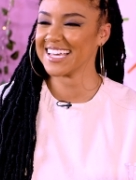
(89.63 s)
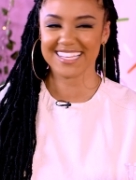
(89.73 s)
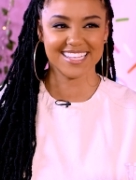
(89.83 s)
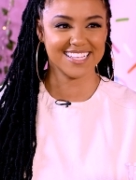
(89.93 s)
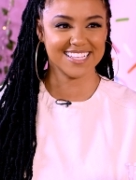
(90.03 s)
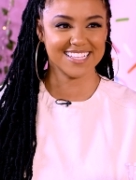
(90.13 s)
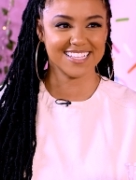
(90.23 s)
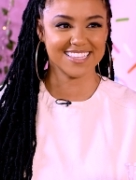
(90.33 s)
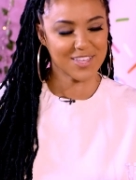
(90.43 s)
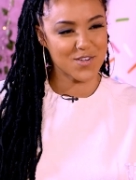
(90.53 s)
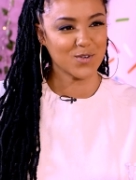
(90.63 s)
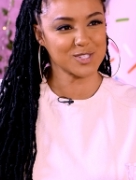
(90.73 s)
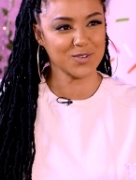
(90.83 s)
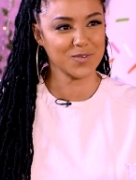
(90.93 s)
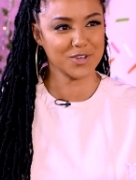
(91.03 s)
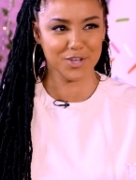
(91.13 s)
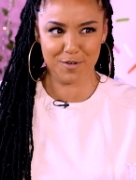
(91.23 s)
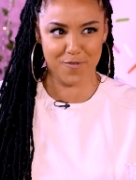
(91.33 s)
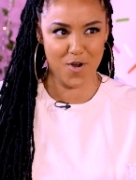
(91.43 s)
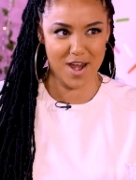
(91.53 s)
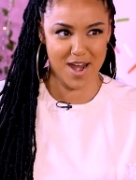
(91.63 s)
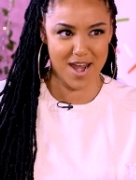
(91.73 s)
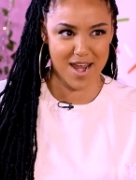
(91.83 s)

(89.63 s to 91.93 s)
I don't know. That you also regular.